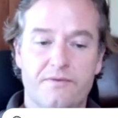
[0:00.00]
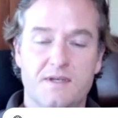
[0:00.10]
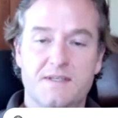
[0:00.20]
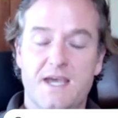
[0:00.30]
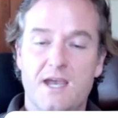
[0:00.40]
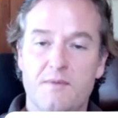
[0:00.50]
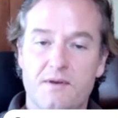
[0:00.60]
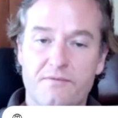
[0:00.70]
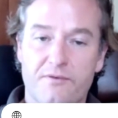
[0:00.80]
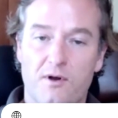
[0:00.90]

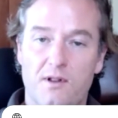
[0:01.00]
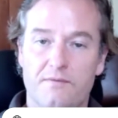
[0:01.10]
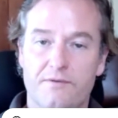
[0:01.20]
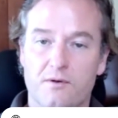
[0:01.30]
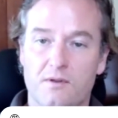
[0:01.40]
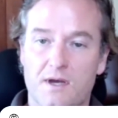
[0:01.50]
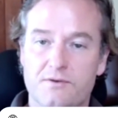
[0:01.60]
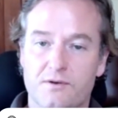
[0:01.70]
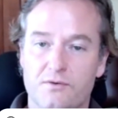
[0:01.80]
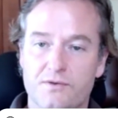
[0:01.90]
containment for all of your
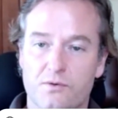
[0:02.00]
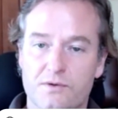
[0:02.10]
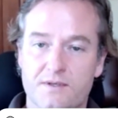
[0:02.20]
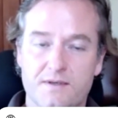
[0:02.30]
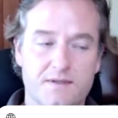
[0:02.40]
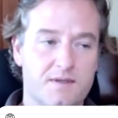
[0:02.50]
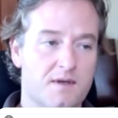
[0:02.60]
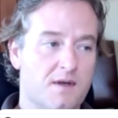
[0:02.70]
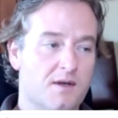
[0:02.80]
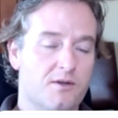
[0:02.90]
electrical sources,
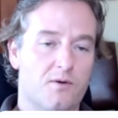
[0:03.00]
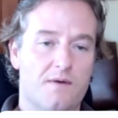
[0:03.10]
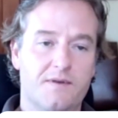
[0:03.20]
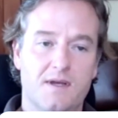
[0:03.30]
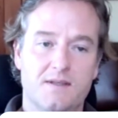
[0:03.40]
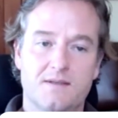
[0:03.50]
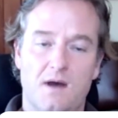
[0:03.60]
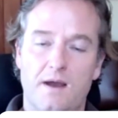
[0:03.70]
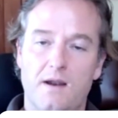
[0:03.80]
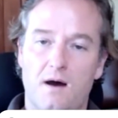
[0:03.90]
you have to get
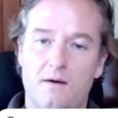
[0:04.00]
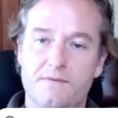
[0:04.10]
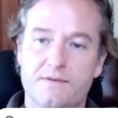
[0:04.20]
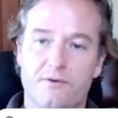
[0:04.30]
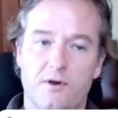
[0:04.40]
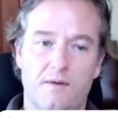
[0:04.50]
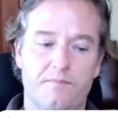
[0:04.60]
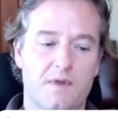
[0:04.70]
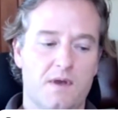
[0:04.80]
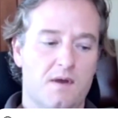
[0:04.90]
sign-offs from
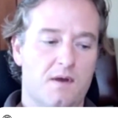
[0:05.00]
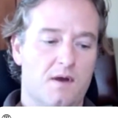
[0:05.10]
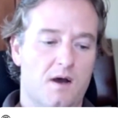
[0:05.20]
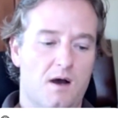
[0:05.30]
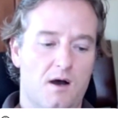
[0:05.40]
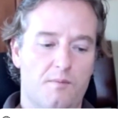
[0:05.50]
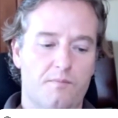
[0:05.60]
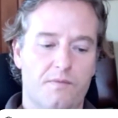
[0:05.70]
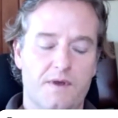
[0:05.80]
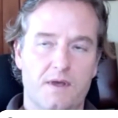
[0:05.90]

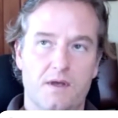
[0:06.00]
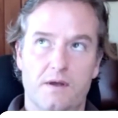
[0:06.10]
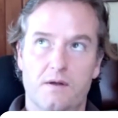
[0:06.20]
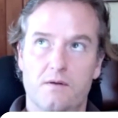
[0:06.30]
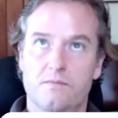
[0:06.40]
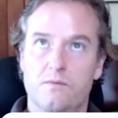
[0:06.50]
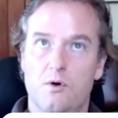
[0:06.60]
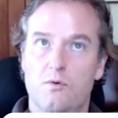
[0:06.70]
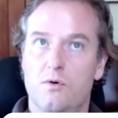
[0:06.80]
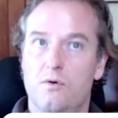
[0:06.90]
the
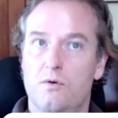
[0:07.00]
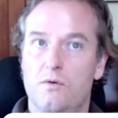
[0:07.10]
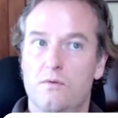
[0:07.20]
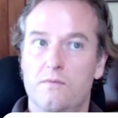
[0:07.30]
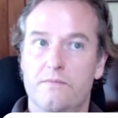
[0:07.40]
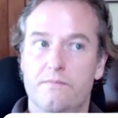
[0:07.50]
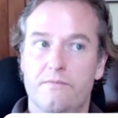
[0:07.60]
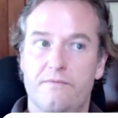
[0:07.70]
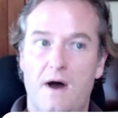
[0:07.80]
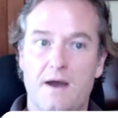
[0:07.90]
local
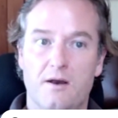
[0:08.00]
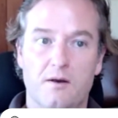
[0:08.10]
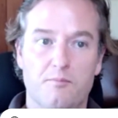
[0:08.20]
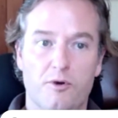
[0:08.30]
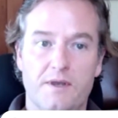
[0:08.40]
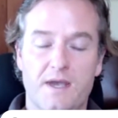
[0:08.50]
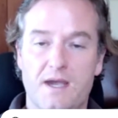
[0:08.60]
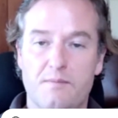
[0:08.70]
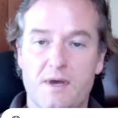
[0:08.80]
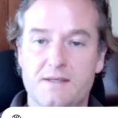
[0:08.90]
fire
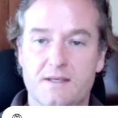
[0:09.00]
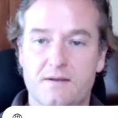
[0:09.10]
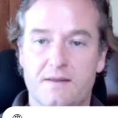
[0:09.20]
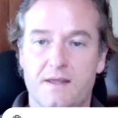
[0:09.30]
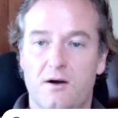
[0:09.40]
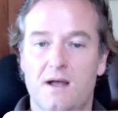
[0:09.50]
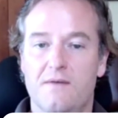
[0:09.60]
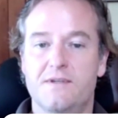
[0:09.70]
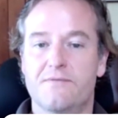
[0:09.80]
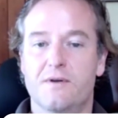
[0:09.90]
brigade. Basically, they all have
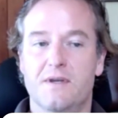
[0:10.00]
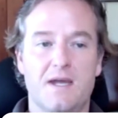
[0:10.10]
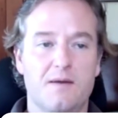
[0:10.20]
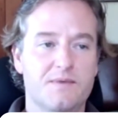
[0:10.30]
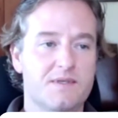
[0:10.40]
different names.